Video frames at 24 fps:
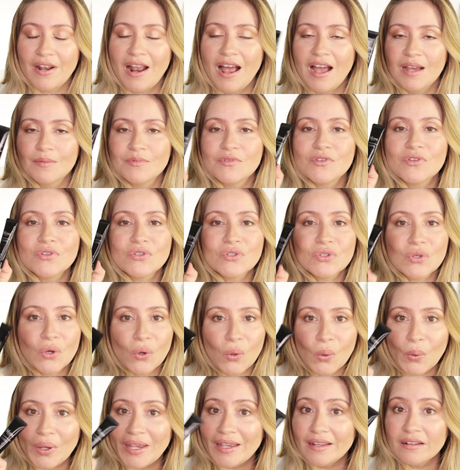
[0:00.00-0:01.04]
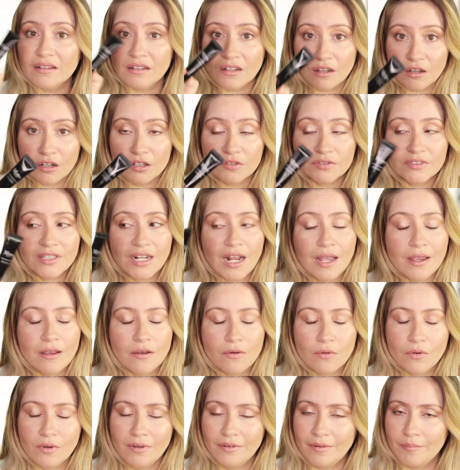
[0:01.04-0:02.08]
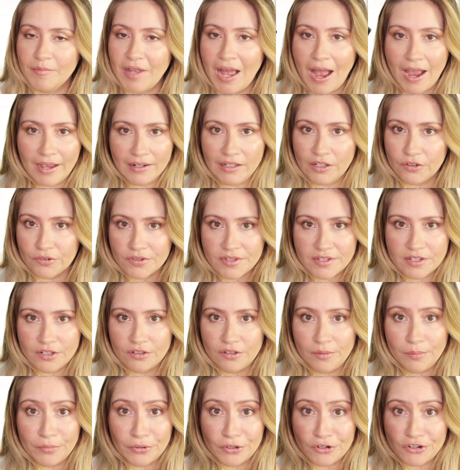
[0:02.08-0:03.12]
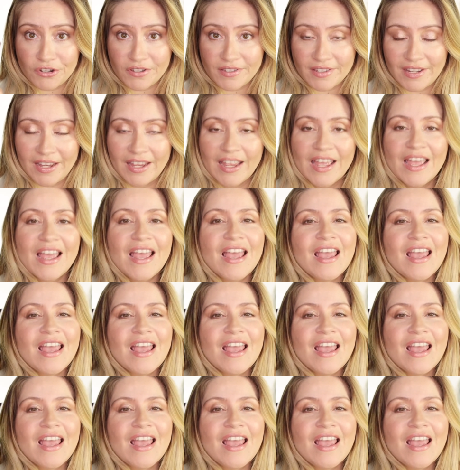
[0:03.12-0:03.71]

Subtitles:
I'm so in love that I'm highly considering purchasing.